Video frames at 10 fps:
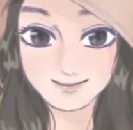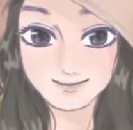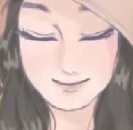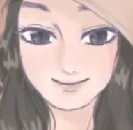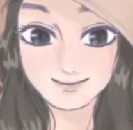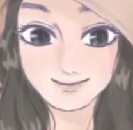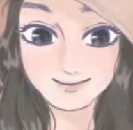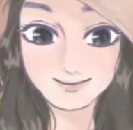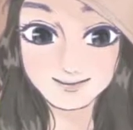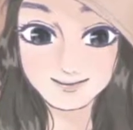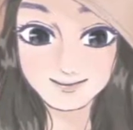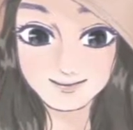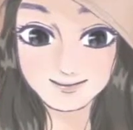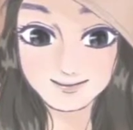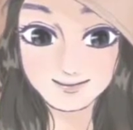
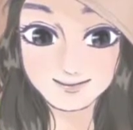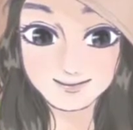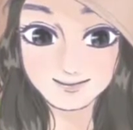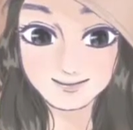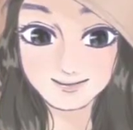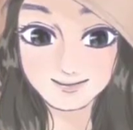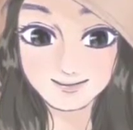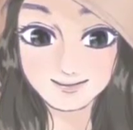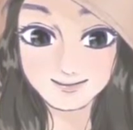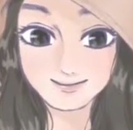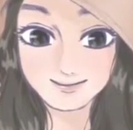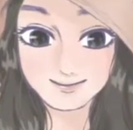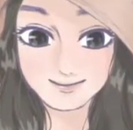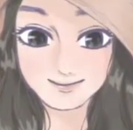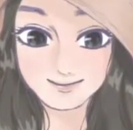
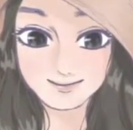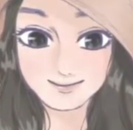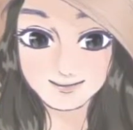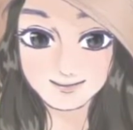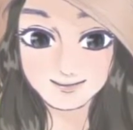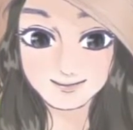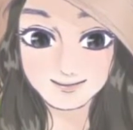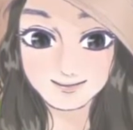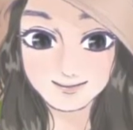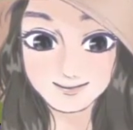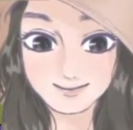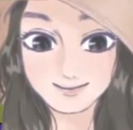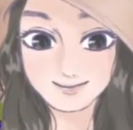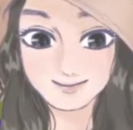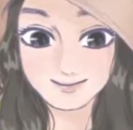
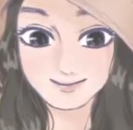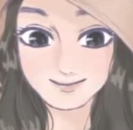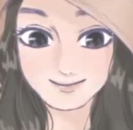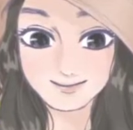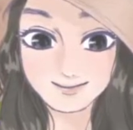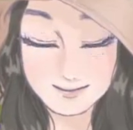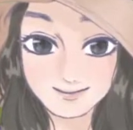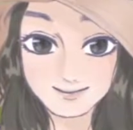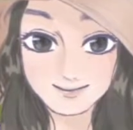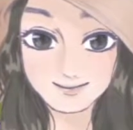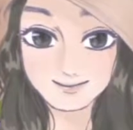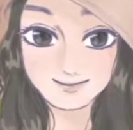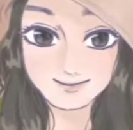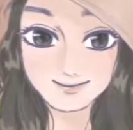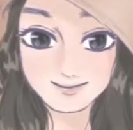
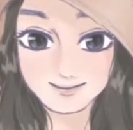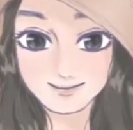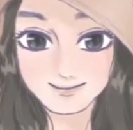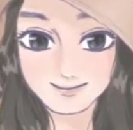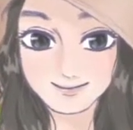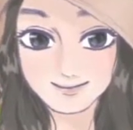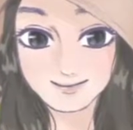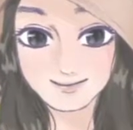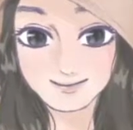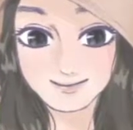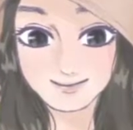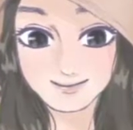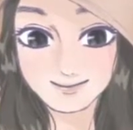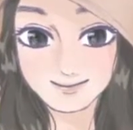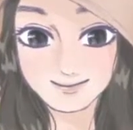
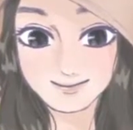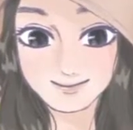Nobody speaks.